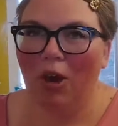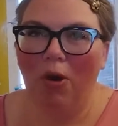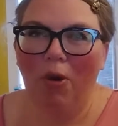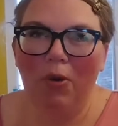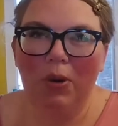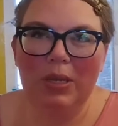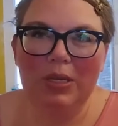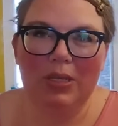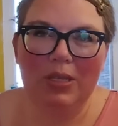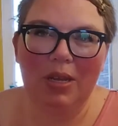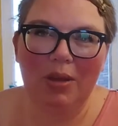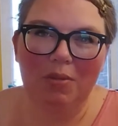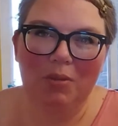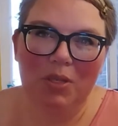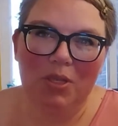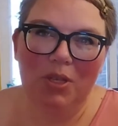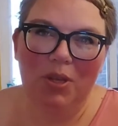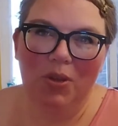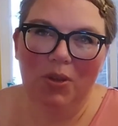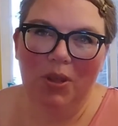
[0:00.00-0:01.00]
always
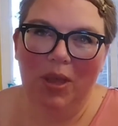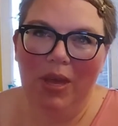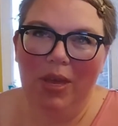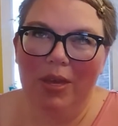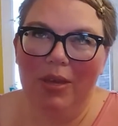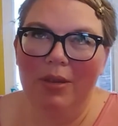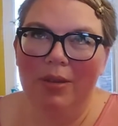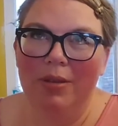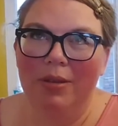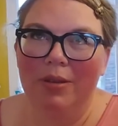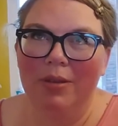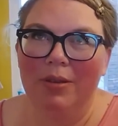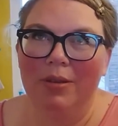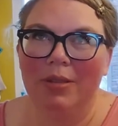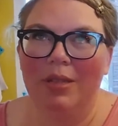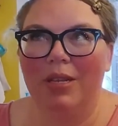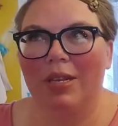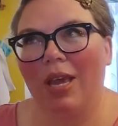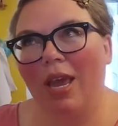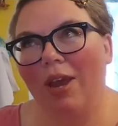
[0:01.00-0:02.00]
dumps snow like
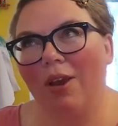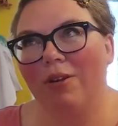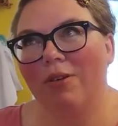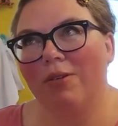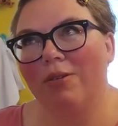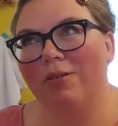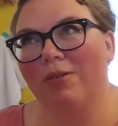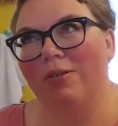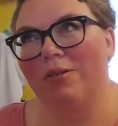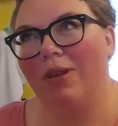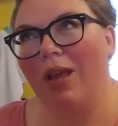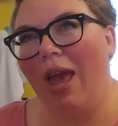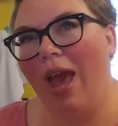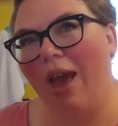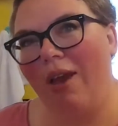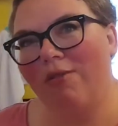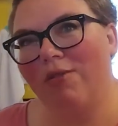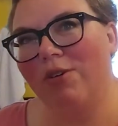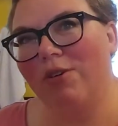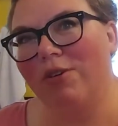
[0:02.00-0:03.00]
the day or
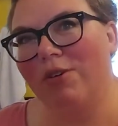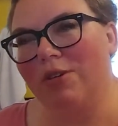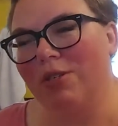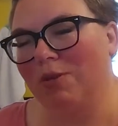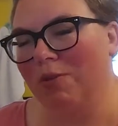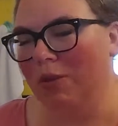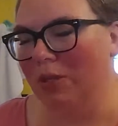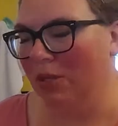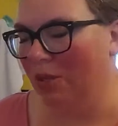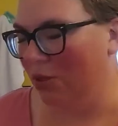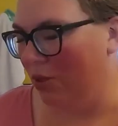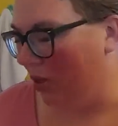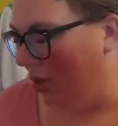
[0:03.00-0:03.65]
after Christmas or